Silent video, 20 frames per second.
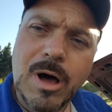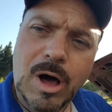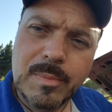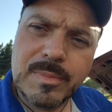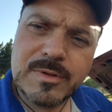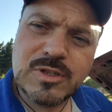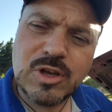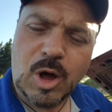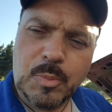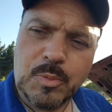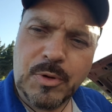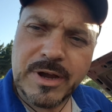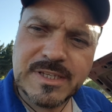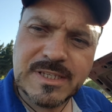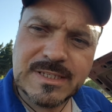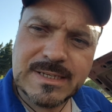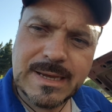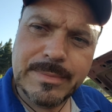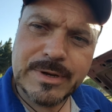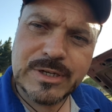up to
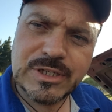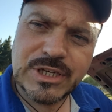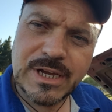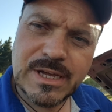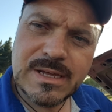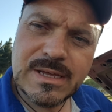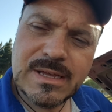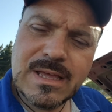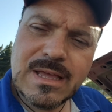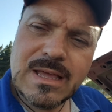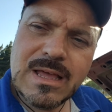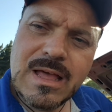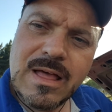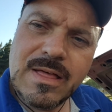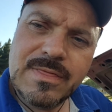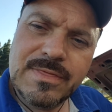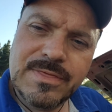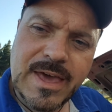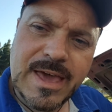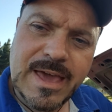operating temperature,
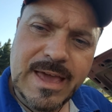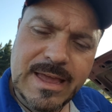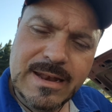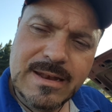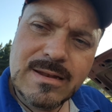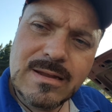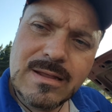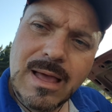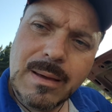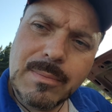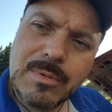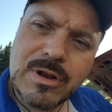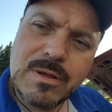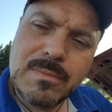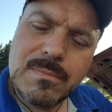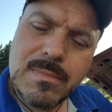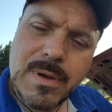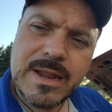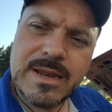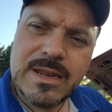and then I'm going to
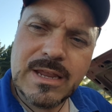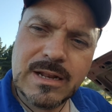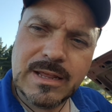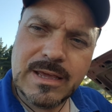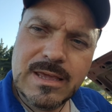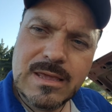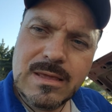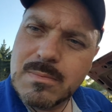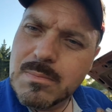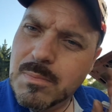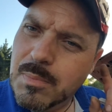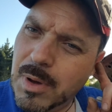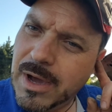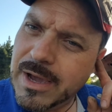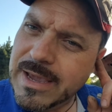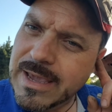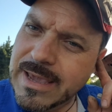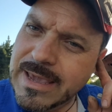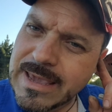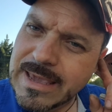manually,
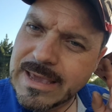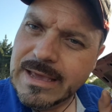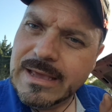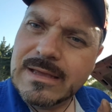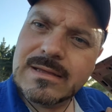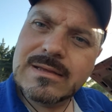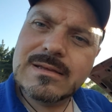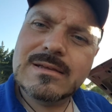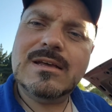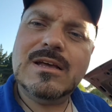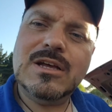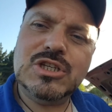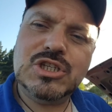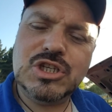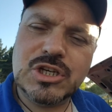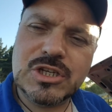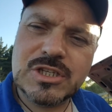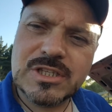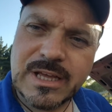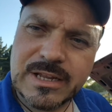by ear,
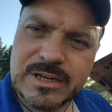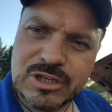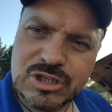adjust that